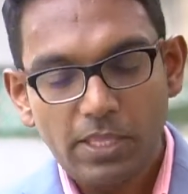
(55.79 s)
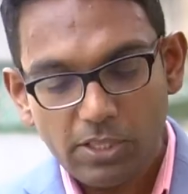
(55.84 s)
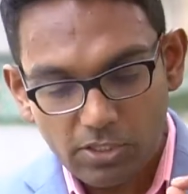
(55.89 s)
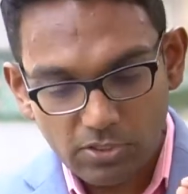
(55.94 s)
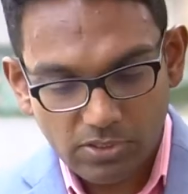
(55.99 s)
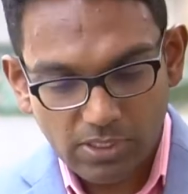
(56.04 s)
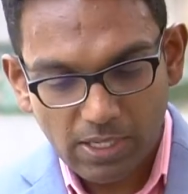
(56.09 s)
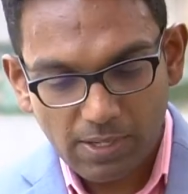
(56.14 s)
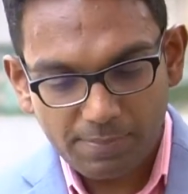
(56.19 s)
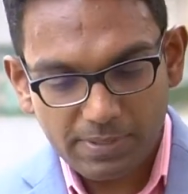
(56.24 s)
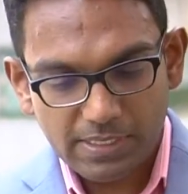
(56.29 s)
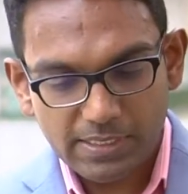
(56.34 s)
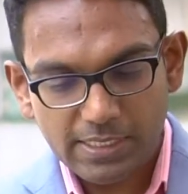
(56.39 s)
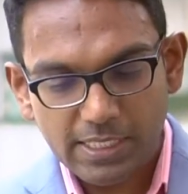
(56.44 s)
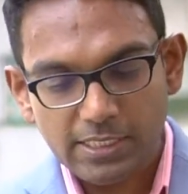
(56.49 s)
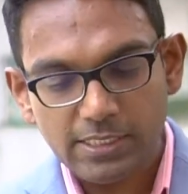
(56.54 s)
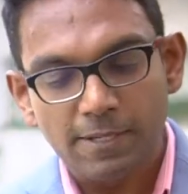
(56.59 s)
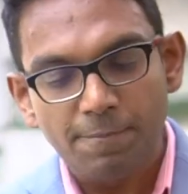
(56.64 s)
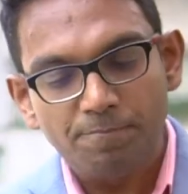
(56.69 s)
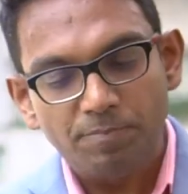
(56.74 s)
The psalmist
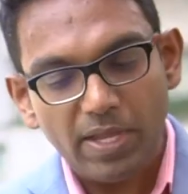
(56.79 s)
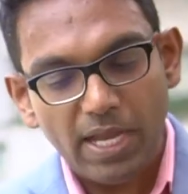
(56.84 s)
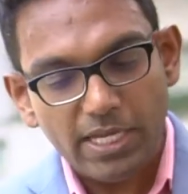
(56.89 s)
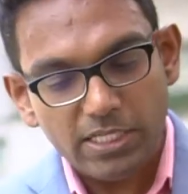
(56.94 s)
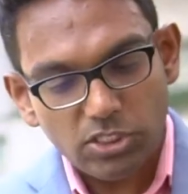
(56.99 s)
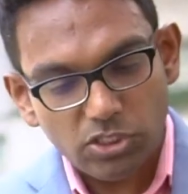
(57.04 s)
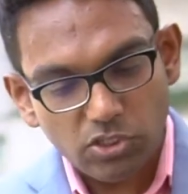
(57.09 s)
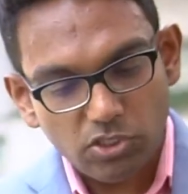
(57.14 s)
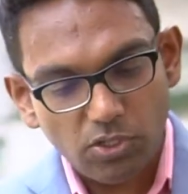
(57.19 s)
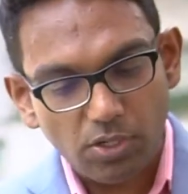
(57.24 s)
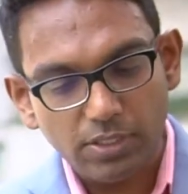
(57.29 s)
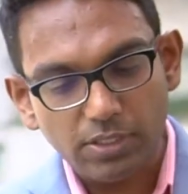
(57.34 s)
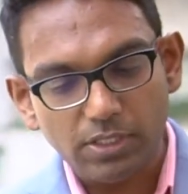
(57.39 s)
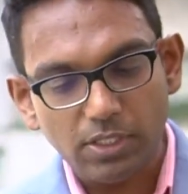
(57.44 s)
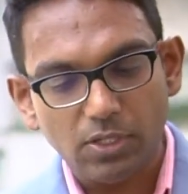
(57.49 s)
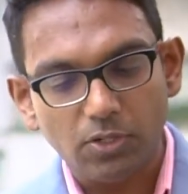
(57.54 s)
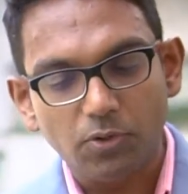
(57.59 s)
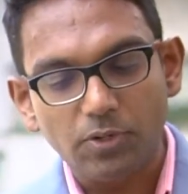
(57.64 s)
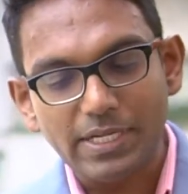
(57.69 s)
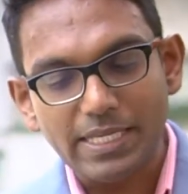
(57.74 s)
says, I sought
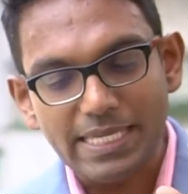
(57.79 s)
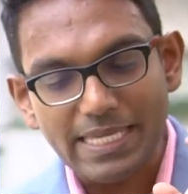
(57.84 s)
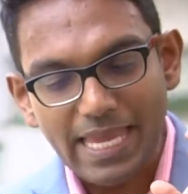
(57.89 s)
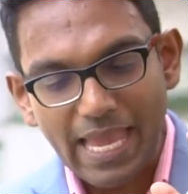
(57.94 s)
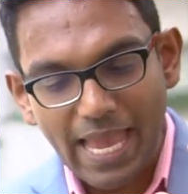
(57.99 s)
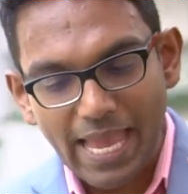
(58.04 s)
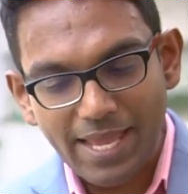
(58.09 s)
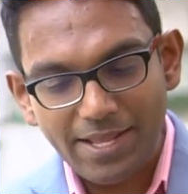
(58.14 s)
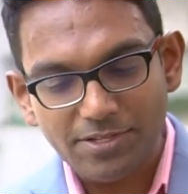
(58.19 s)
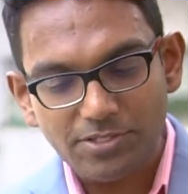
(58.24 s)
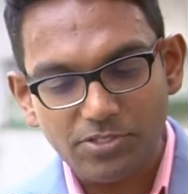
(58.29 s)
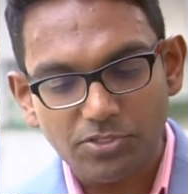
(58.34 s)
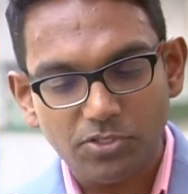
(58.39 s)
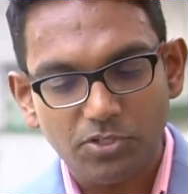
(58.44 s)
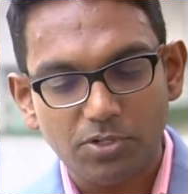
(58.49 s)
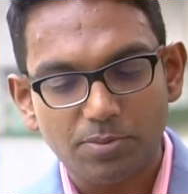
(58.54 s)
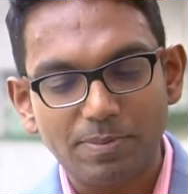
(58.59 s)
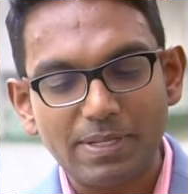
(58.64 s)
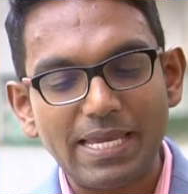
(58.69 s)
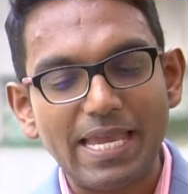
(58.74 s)
the Lord, he
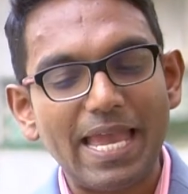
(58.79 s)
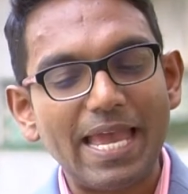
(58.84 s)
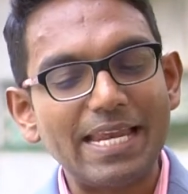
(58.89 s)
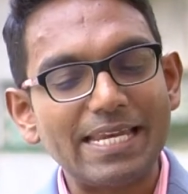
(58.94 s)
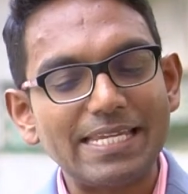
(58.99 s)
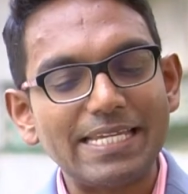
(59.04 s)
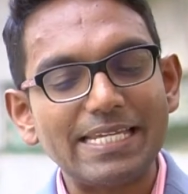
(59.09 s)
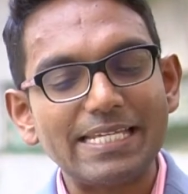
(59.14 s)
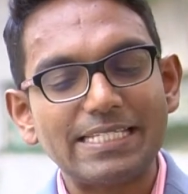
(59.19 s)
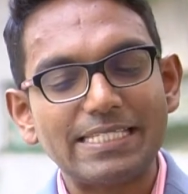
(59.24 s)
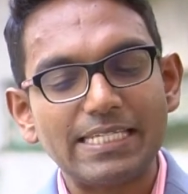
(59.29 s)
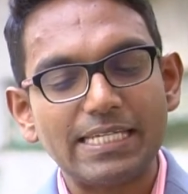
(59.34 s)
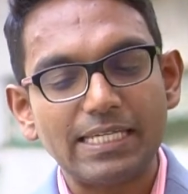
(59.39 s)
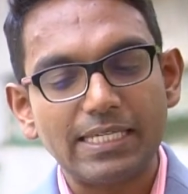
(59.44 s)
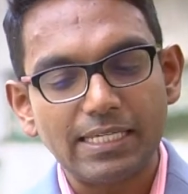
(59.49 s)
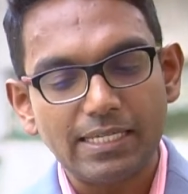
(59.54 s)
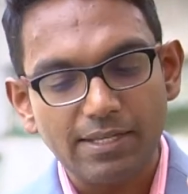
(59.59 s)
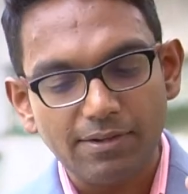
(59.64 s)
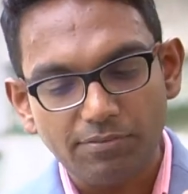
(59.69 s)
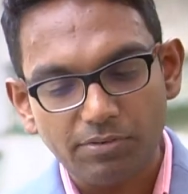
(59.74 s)
answered me, and he
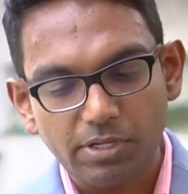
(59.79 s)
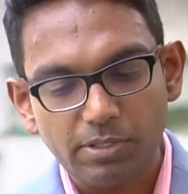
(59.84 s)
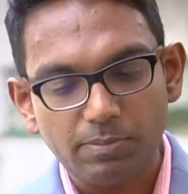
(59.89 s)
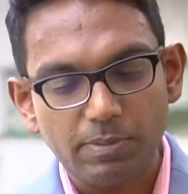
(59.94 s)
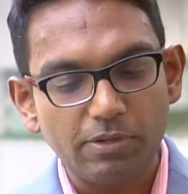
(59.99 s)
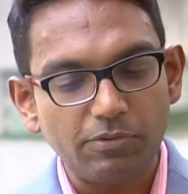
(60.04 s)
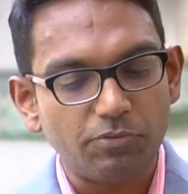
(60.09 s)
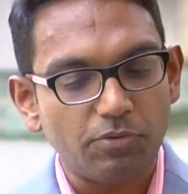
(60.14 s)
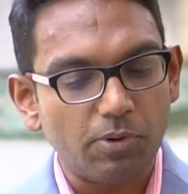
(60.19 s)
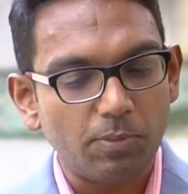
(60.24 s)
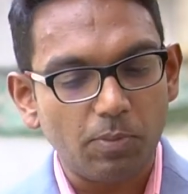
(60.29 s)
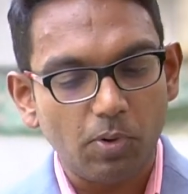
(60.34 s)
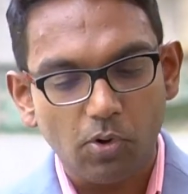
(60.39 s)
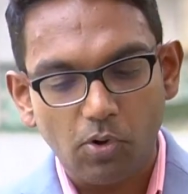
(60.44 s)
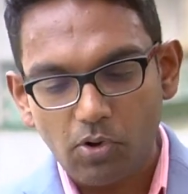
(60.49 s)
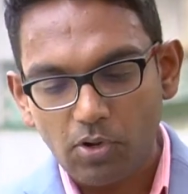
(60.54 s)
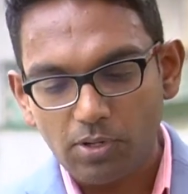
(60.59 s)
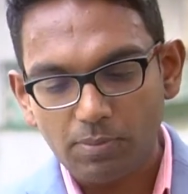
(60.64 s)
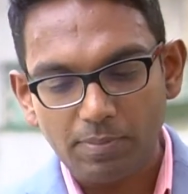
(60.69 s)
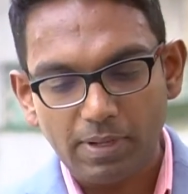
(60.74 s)
delivered me from
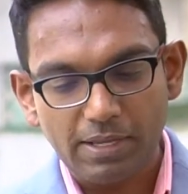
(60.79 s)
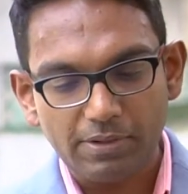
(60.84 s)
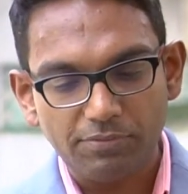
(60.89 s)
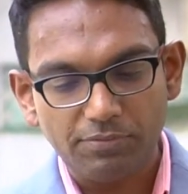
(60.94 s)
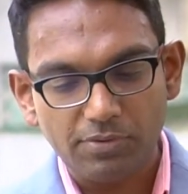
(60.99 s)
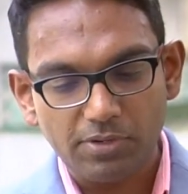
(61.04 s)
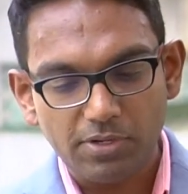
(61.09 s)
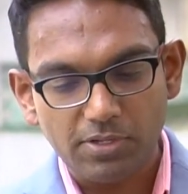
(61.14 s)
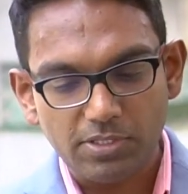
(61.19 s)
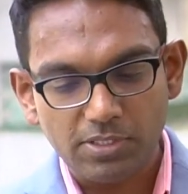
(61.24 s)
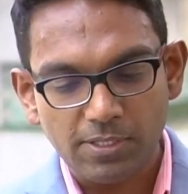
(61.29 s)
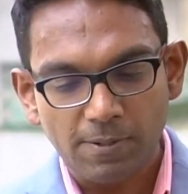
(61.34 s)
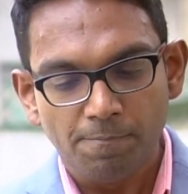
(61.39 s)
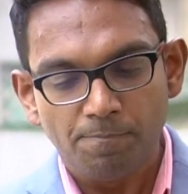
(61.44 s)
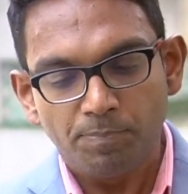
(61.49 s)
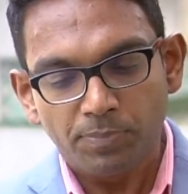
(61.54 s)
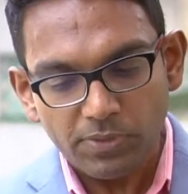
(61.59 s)
all my fears.